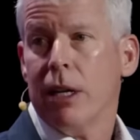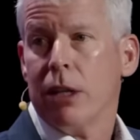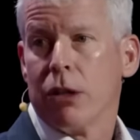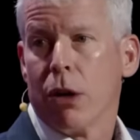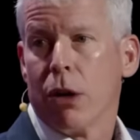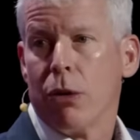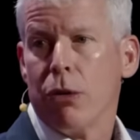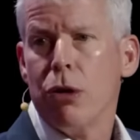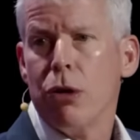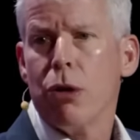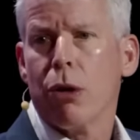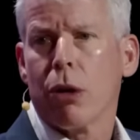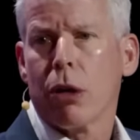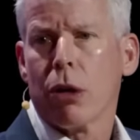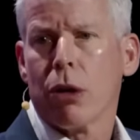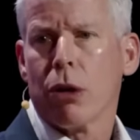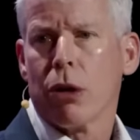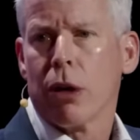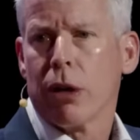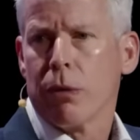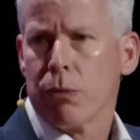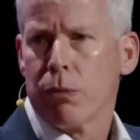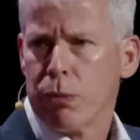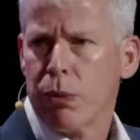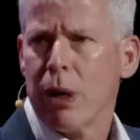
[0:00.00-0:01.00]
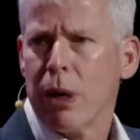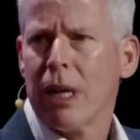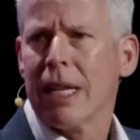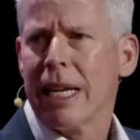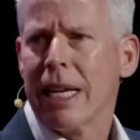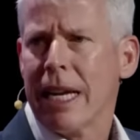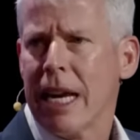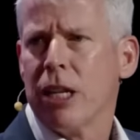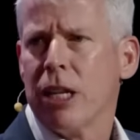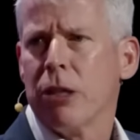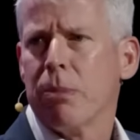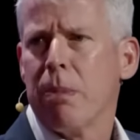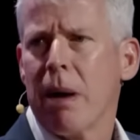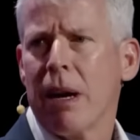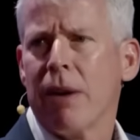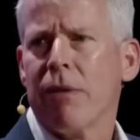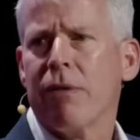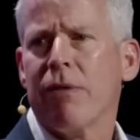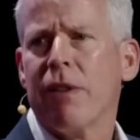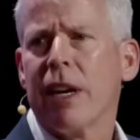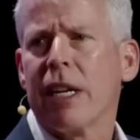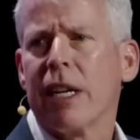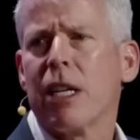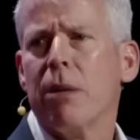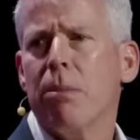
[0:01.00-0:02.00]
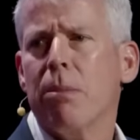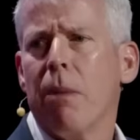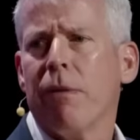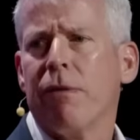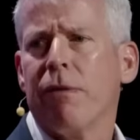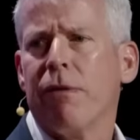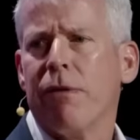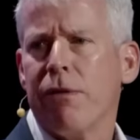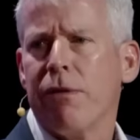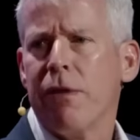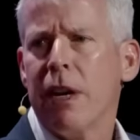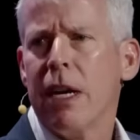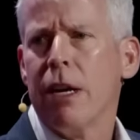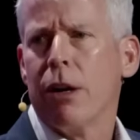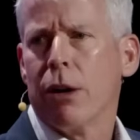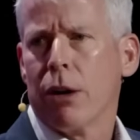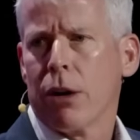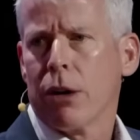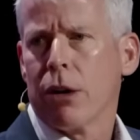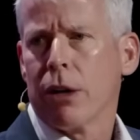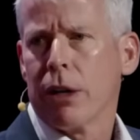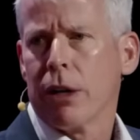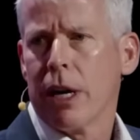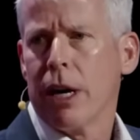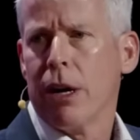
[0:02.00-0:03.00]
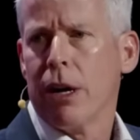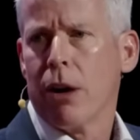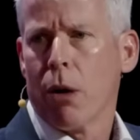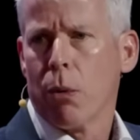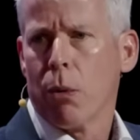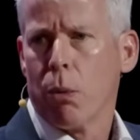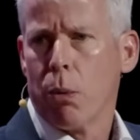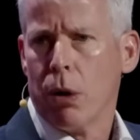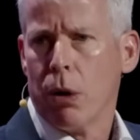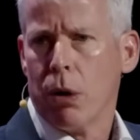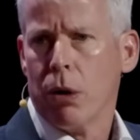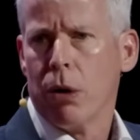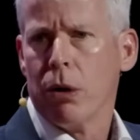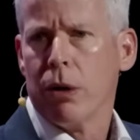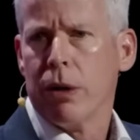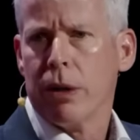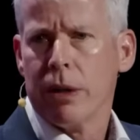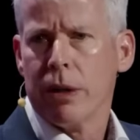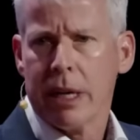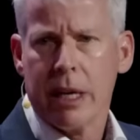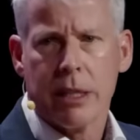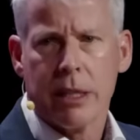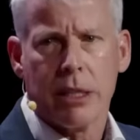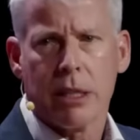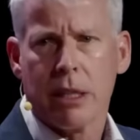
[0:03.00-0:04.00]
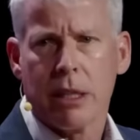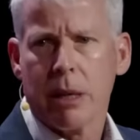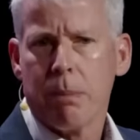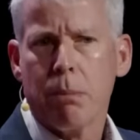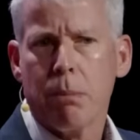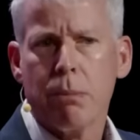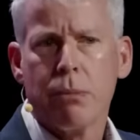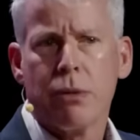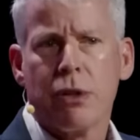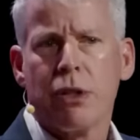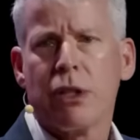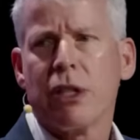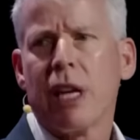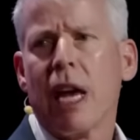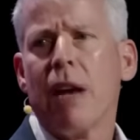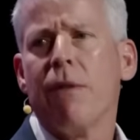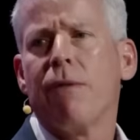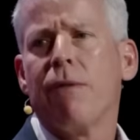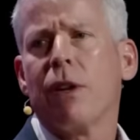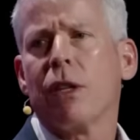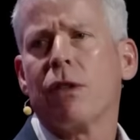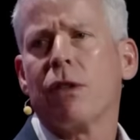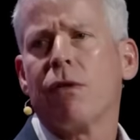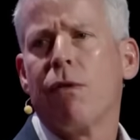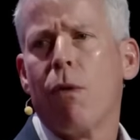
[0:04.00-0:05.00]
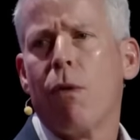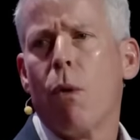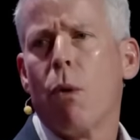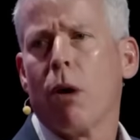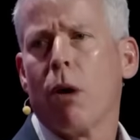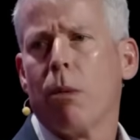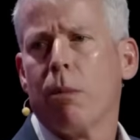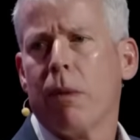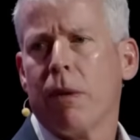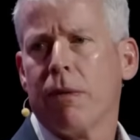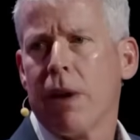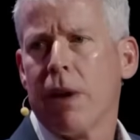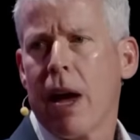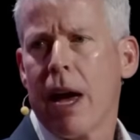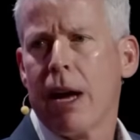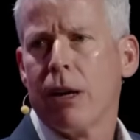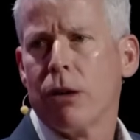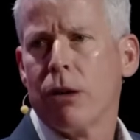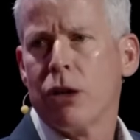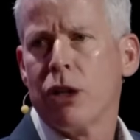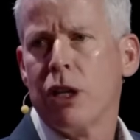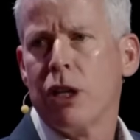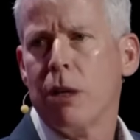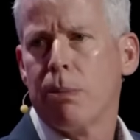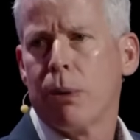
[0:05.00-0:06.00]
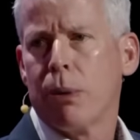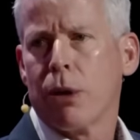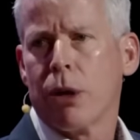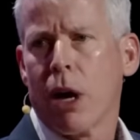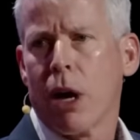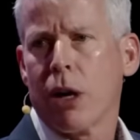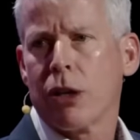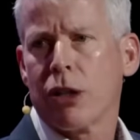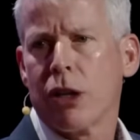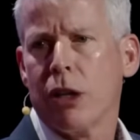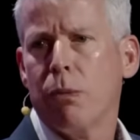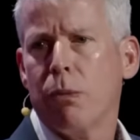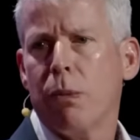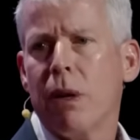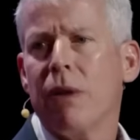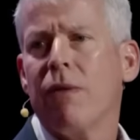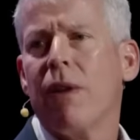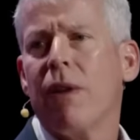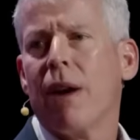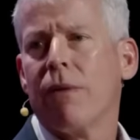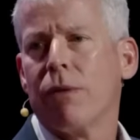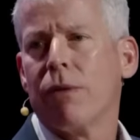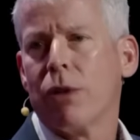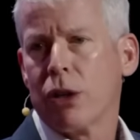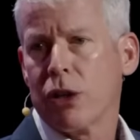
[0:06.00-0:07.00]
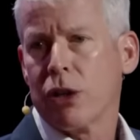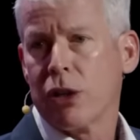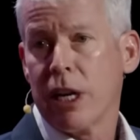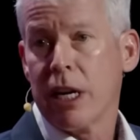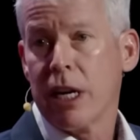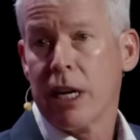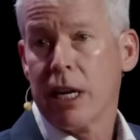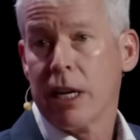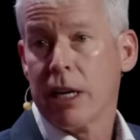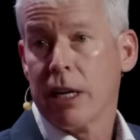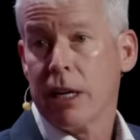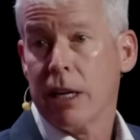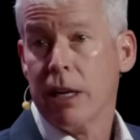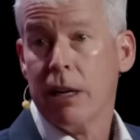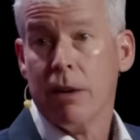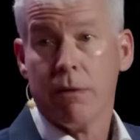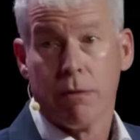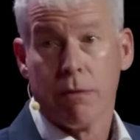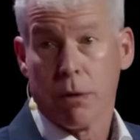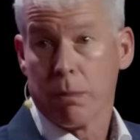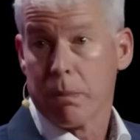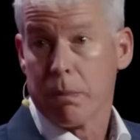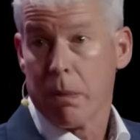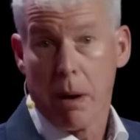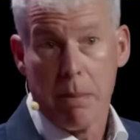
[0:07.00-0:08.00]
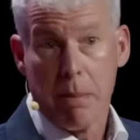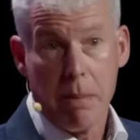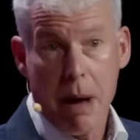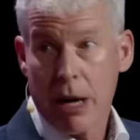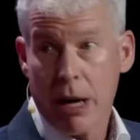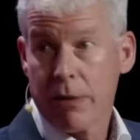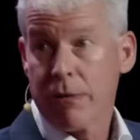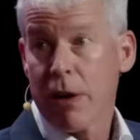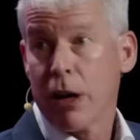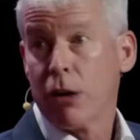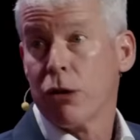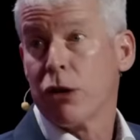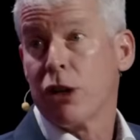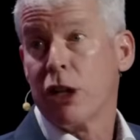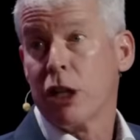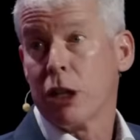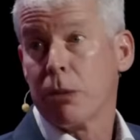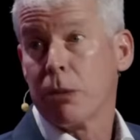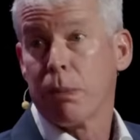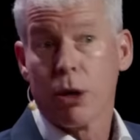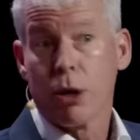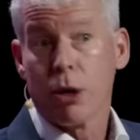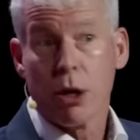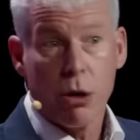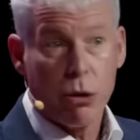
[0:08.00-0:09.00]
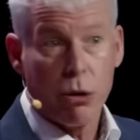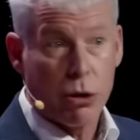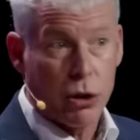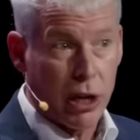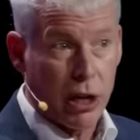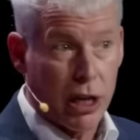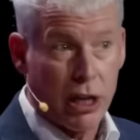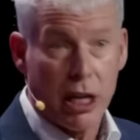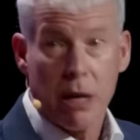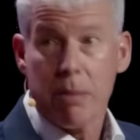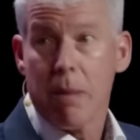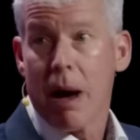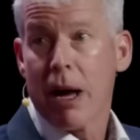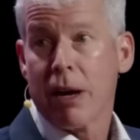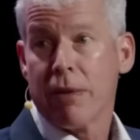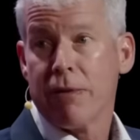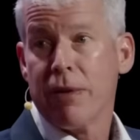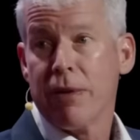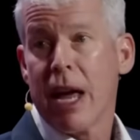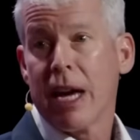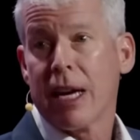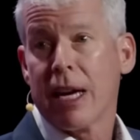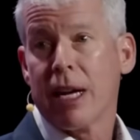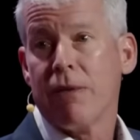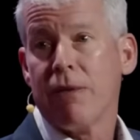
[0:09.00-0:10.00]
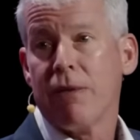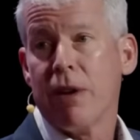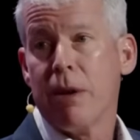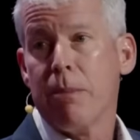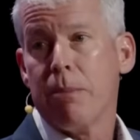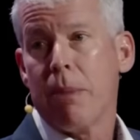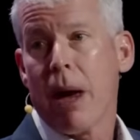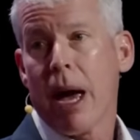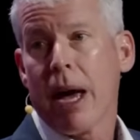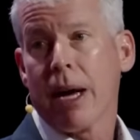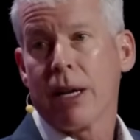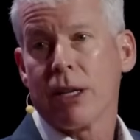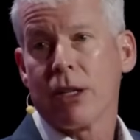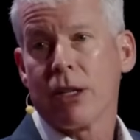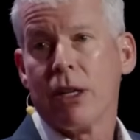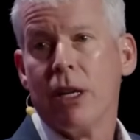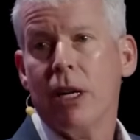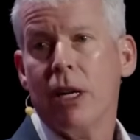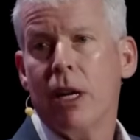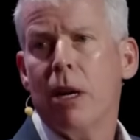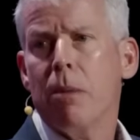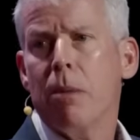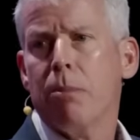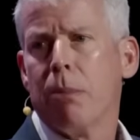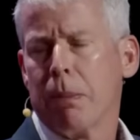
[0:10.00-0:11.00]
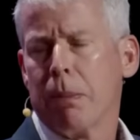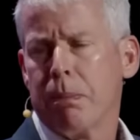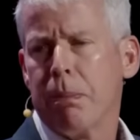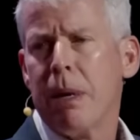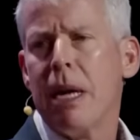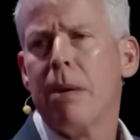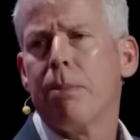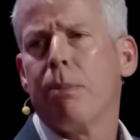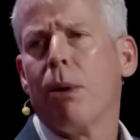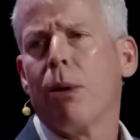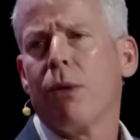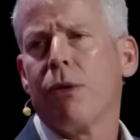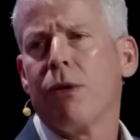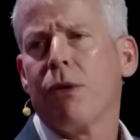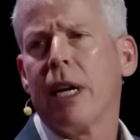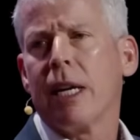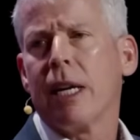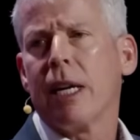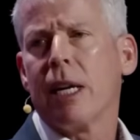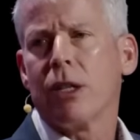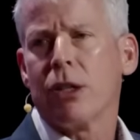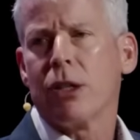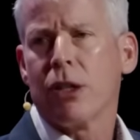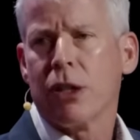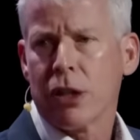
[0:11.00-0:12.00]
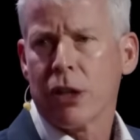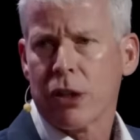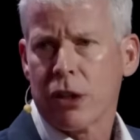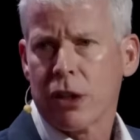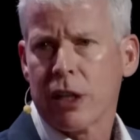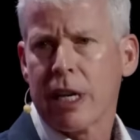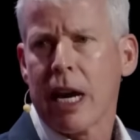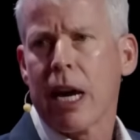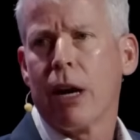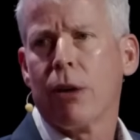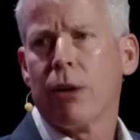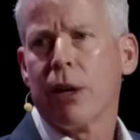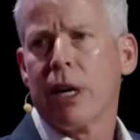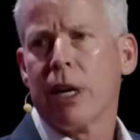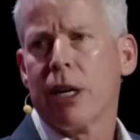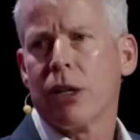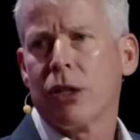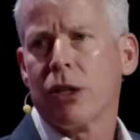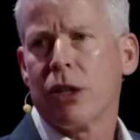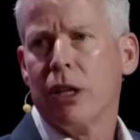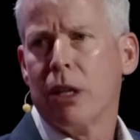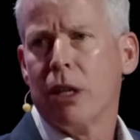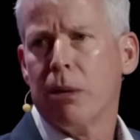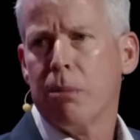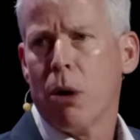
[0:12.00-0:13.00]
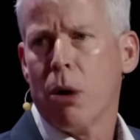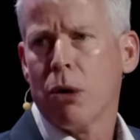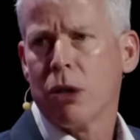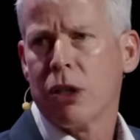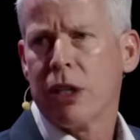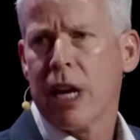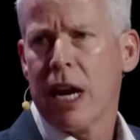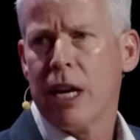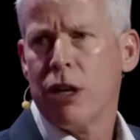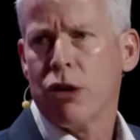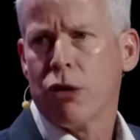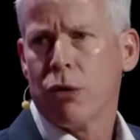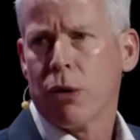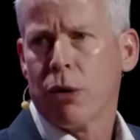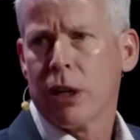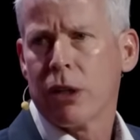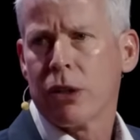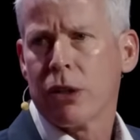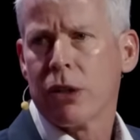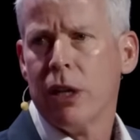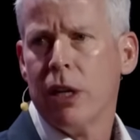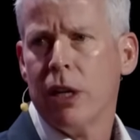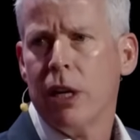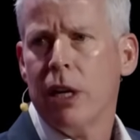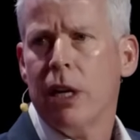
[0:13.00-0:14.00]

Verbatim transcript: So nuclear really has been a victim of fear in our world. It's the safest form of energy production we've ever seen for amount of energy it's produced and the amount of negative impacts. But people think it's the scariest and the most dangerous.